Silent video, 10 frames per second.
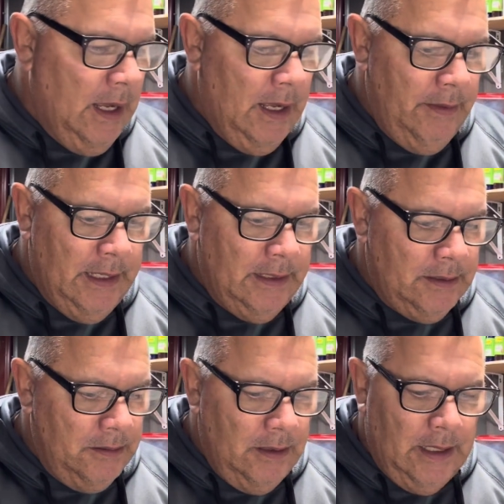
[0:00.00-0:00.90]

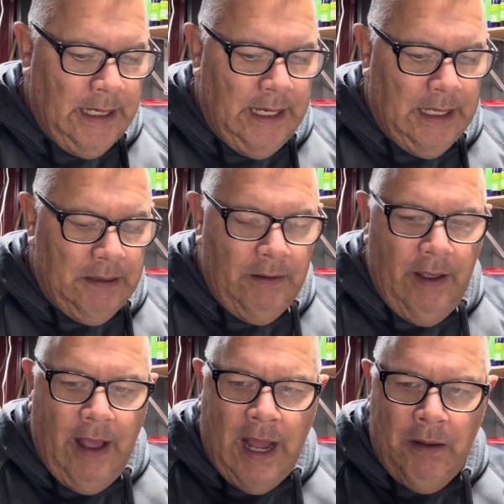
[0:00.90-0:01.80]
These, again,
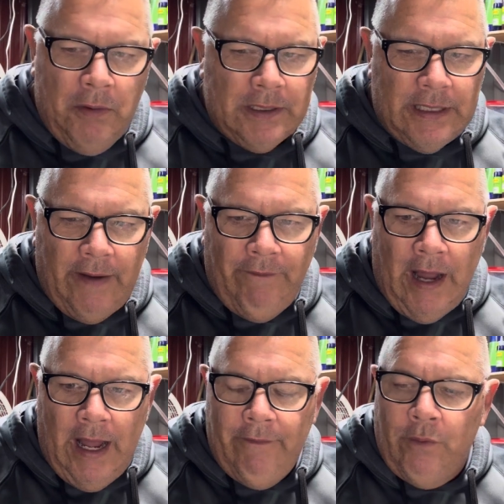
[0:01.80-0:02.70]
I want to say
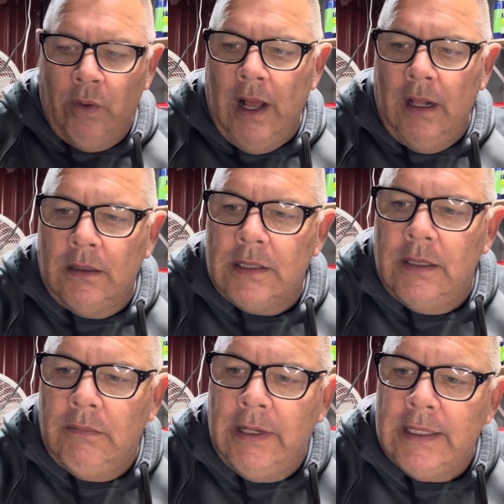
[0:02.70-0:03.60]
$4
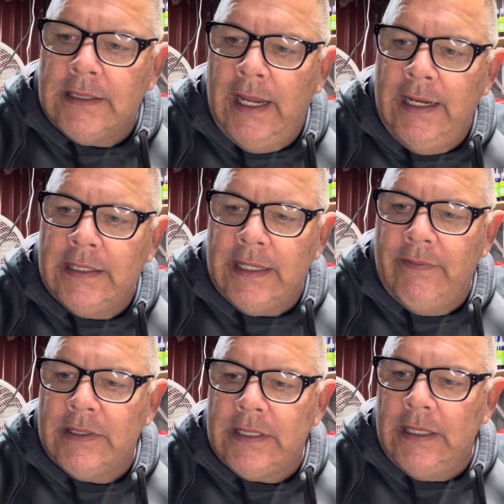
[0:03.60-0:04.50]
and what I say,
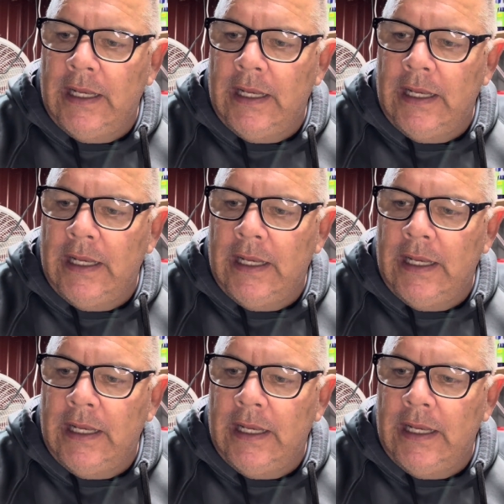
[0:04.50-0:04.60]
87 cents.